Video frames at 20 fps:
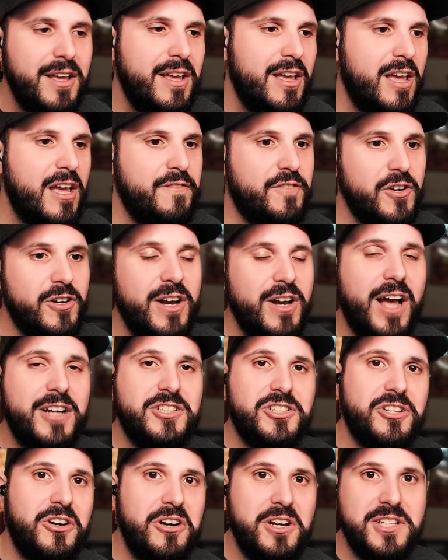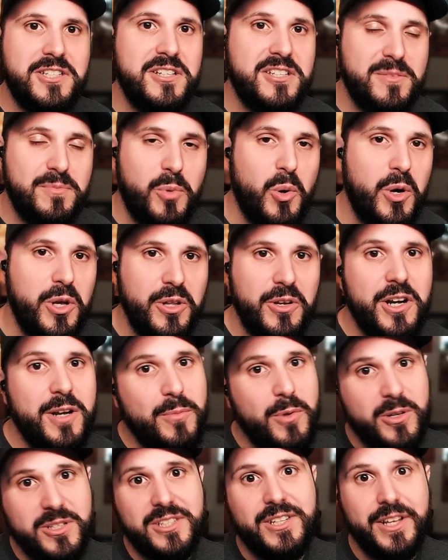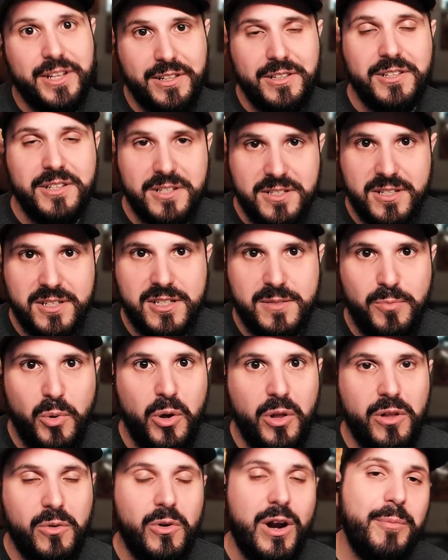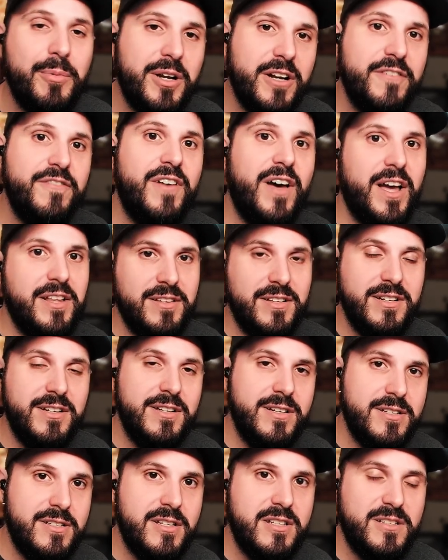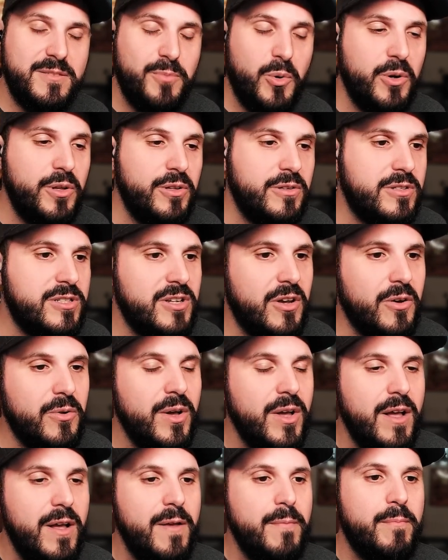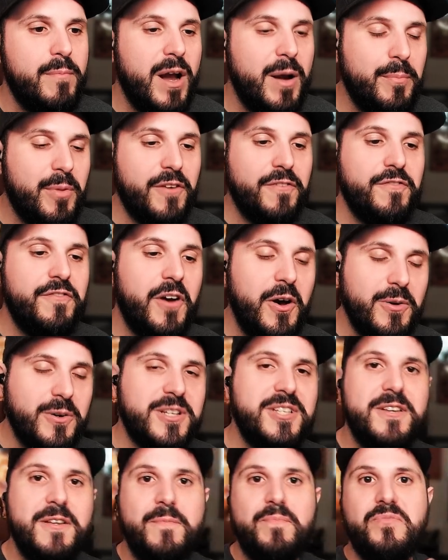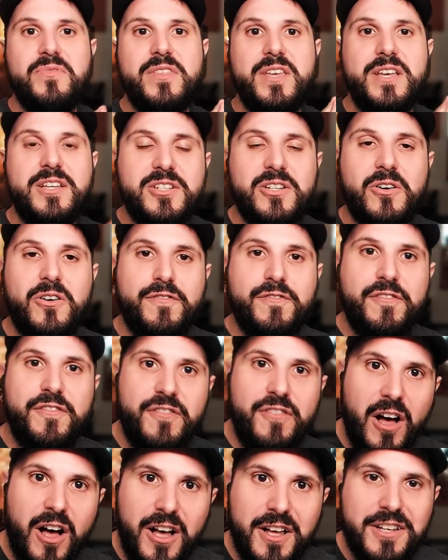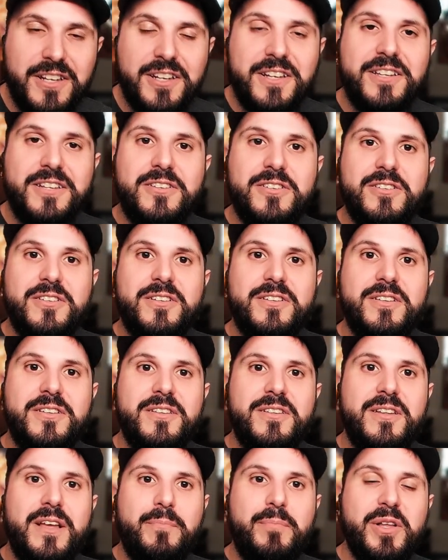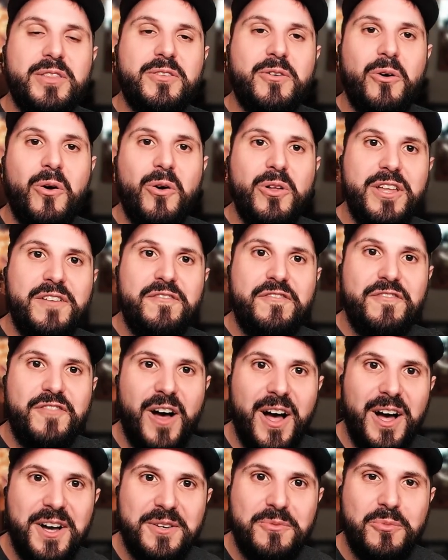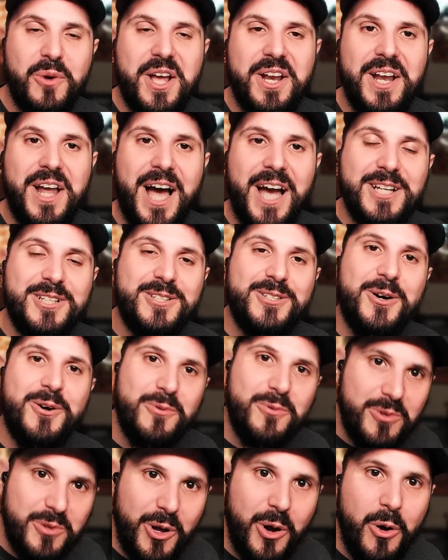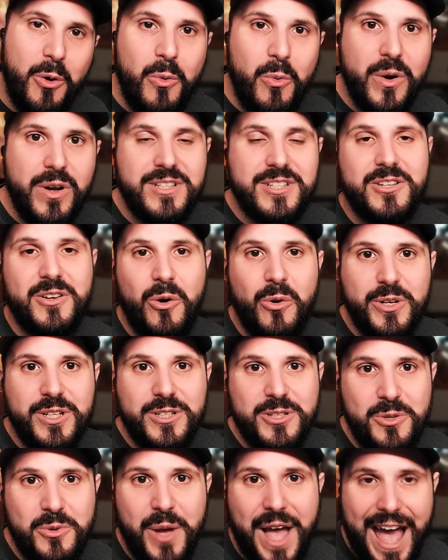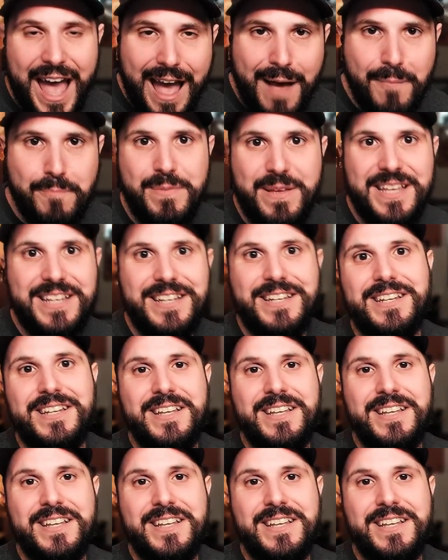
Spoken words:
if you're not sure it's a spoiler, it most likely is a spoiler, or I'm going to find that it is a spoiler. So remember, folks, these are fun, but they're only fun when I don't know what's going to happen.